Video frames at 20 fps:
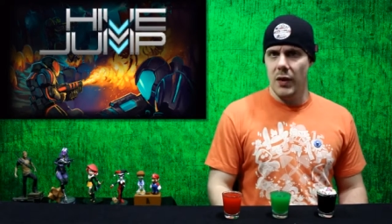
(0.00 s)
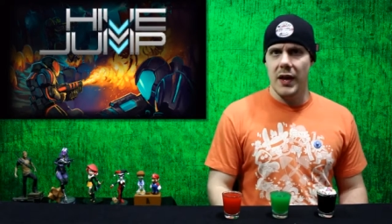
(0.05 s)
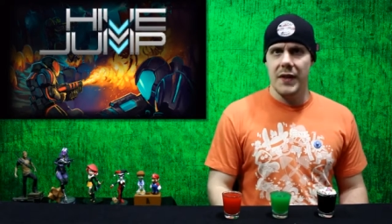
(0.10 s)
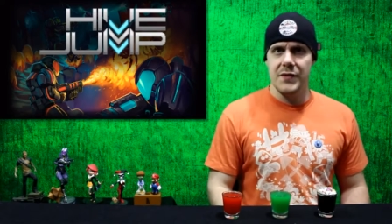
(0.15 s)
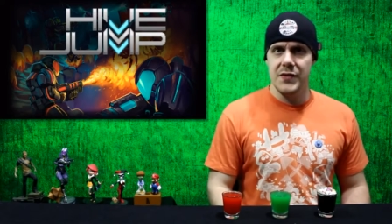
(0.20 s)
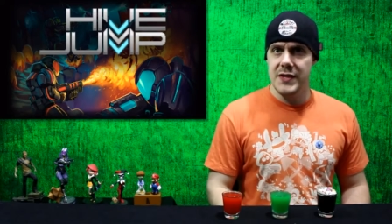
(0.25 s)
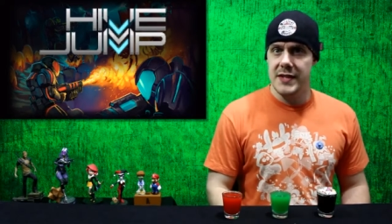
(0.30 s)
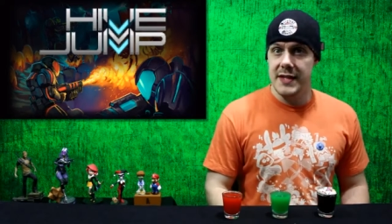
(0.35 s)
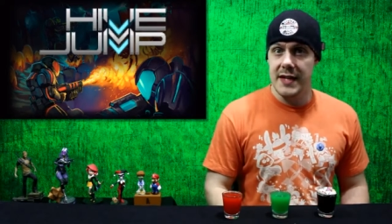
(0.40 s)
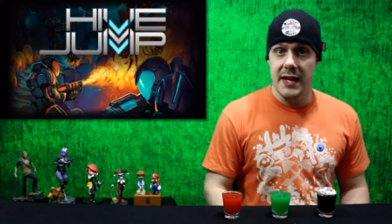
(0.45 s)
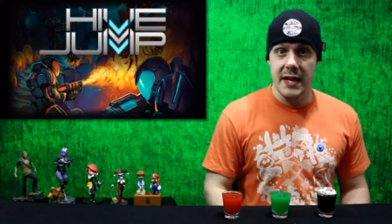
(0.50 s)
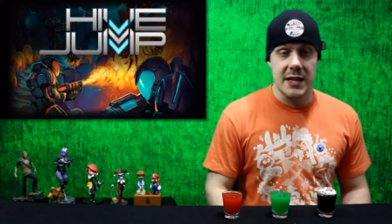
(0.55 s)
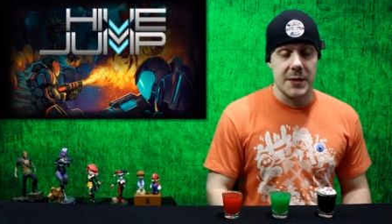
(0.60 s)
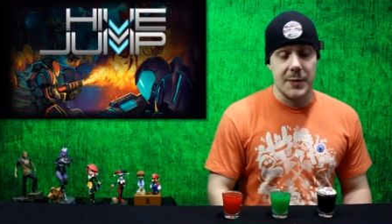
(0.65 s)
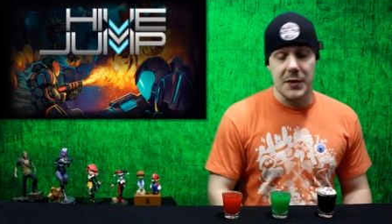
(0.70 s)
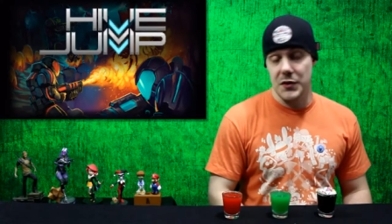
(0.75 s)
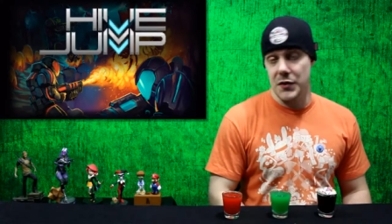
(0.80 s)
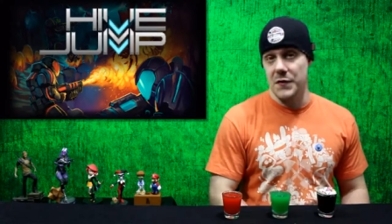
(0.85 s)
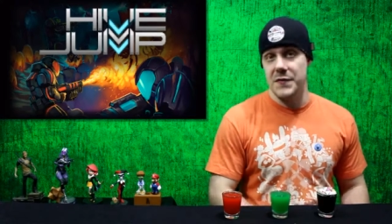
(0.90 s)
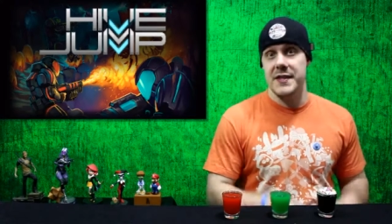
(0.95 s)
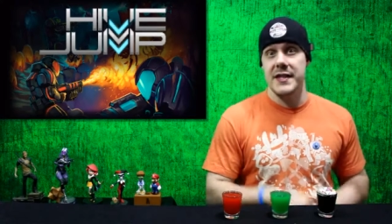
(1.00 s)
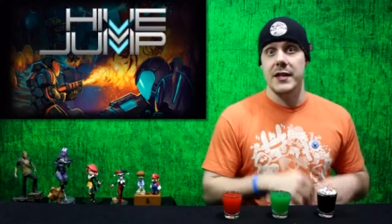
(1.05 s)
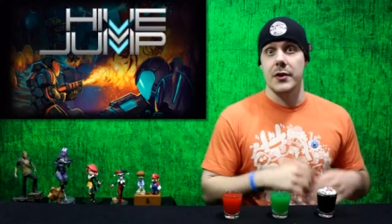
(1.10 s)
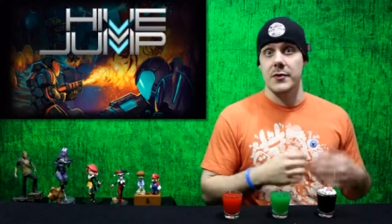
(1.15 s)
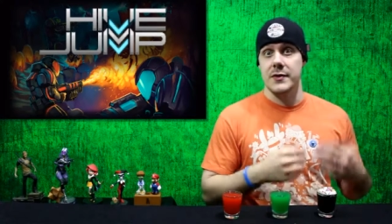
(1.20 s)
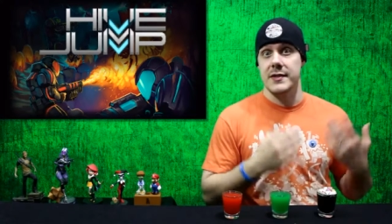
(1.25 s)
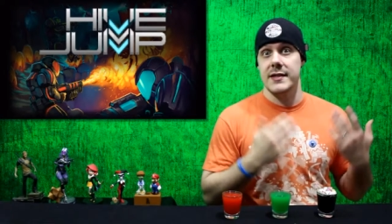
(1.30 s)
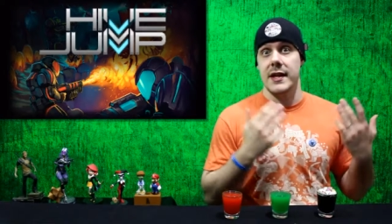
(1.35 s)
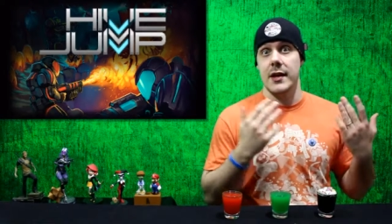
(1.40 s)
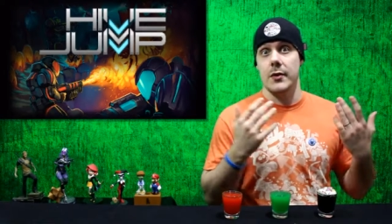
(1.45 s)
if you see it, especially if you see it
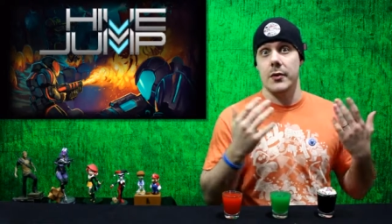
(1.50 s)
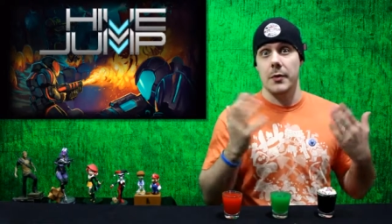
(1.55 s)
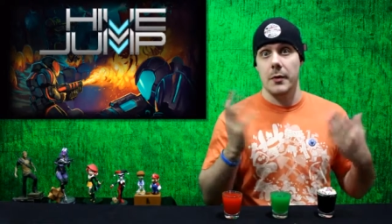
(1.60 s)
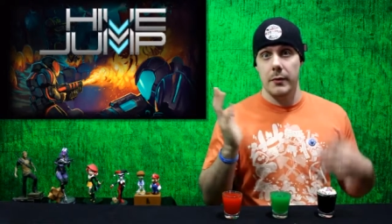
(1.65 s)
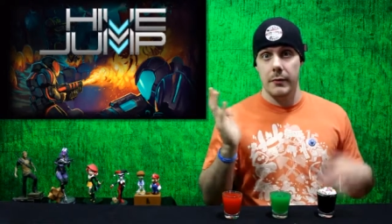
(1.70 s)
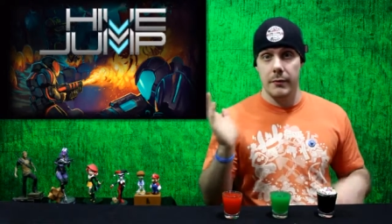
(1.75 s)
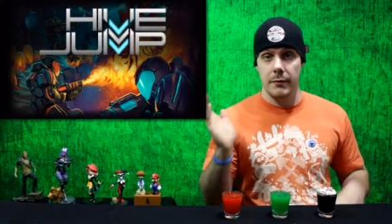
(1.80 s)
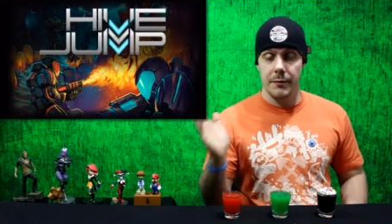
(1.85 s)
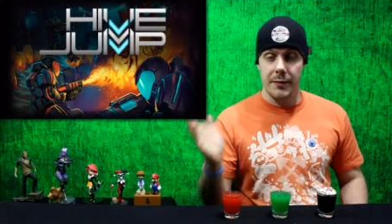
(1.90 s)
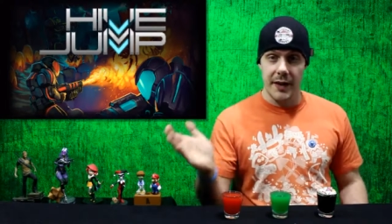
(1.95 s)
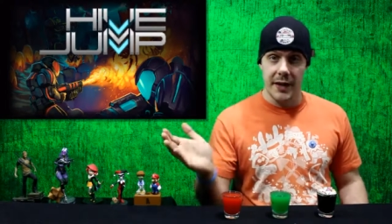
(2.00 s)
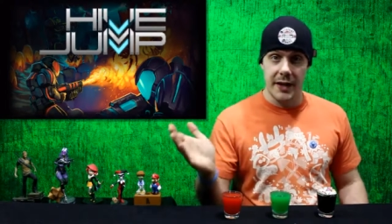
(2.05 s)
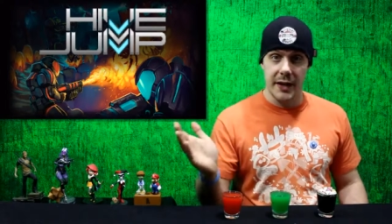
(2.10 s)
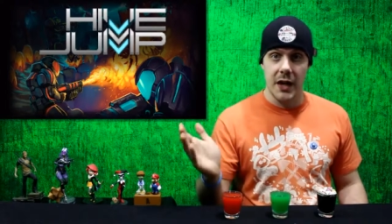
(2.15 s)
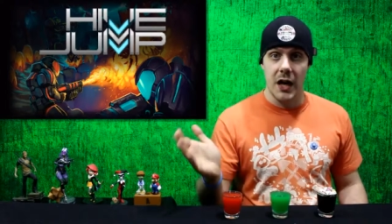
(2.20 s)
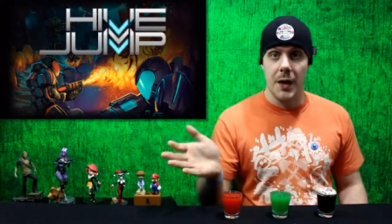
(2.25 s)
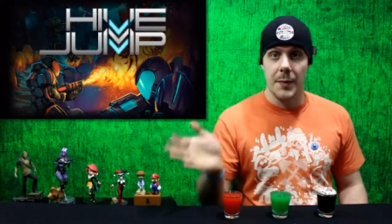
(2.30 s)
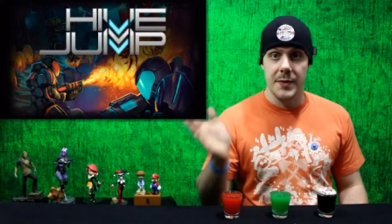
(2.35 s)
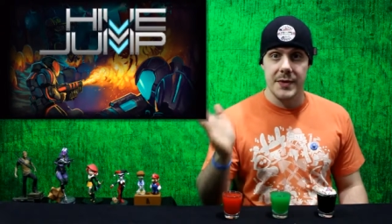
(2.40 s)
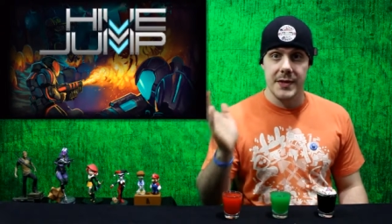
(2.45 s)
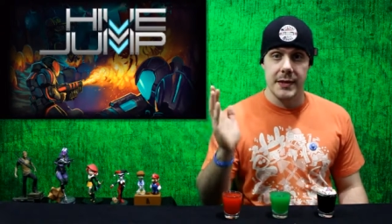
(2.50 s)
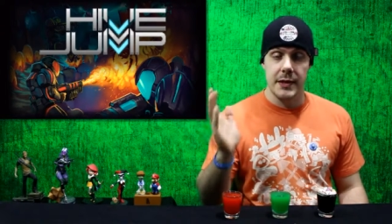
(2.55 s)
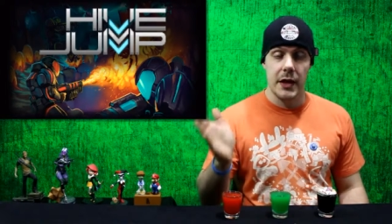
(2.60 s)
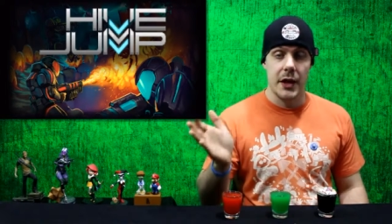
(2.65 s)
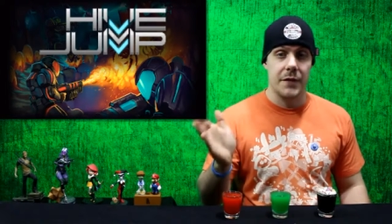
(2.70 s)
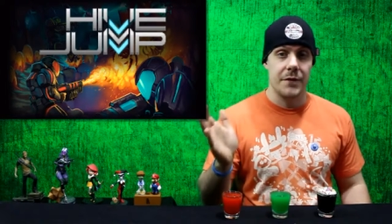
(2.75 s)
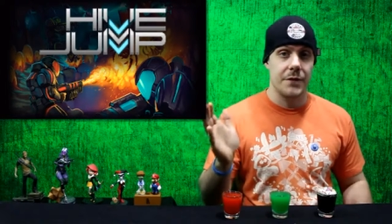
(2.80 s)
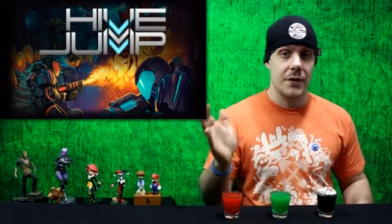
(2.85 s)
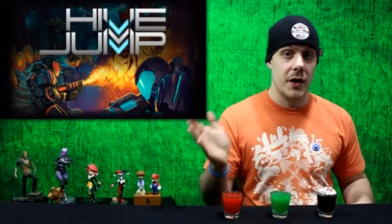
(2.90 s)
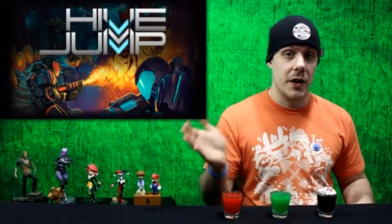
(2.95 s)
on sale, pick it up. It's a lot
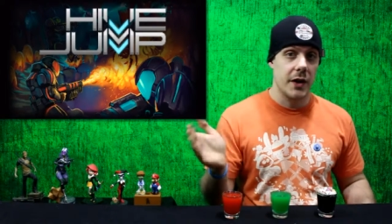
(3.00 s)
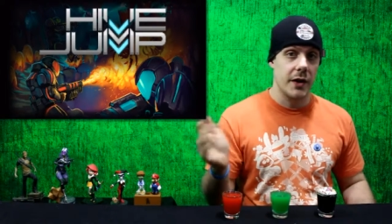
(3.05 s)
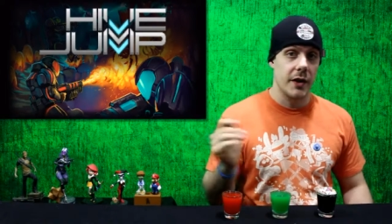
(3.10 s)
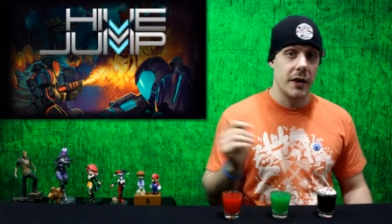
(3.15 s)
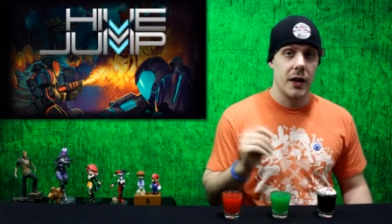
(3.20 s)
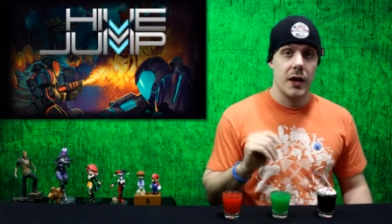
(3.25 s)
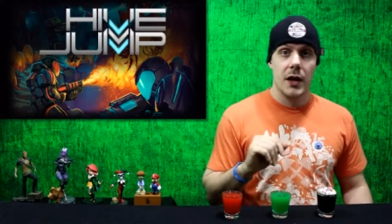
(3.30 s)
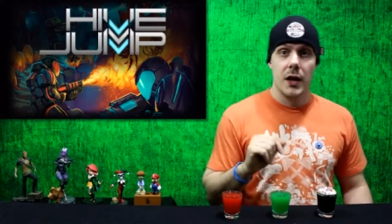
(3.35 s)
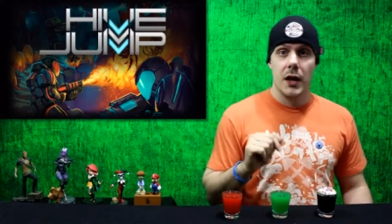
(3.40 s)
of fun.